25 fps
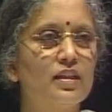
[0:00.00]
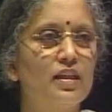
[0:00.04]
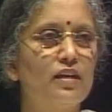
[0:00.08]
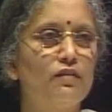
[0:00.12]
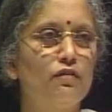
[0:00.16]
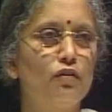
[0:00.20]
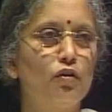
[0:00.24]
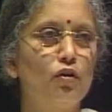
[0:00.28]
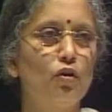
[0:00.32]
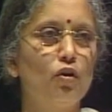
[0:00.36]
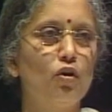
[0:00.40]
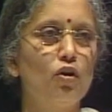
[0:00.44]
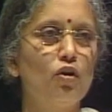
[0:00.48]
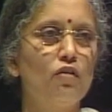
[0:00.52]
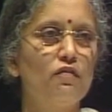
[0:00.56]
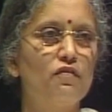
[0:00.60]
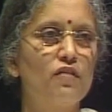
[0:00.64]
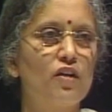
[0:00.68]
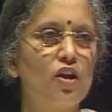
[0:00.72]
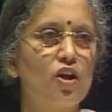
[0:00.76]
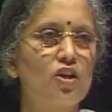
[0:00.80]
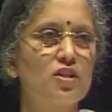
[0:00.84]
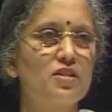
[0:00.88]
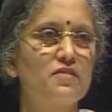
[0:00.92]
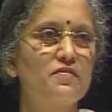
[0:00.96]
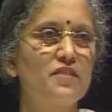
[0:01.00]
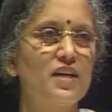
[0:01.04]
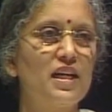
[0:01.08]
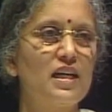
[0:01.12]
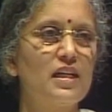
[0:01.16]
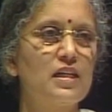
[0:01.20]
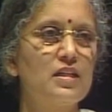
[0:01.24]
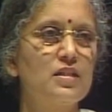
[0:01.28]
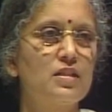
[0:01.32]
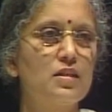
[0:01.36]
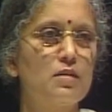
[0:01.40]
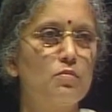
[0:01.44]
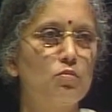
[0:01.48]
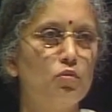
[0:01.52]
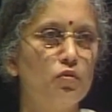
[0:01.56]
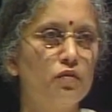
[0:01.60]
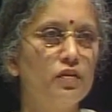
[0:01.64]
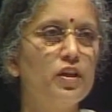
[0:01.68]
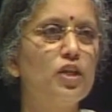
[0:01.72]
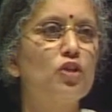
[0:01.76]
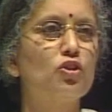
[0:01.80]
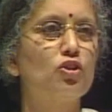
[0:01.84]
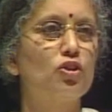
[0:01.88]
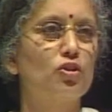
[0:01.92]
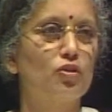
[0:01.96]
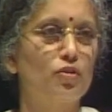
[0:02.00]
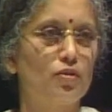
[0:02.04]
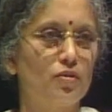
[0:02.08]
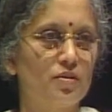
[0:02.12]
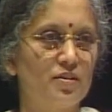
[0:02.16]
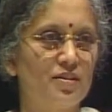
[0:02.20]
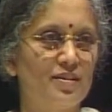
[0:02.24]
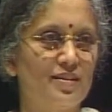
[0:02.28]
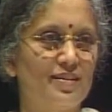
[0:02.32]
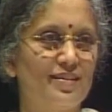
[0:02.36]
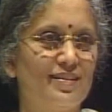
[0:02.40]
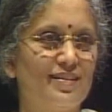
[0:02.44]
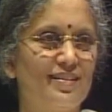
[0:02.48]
If you don't know philosophy, at least a movie you should know.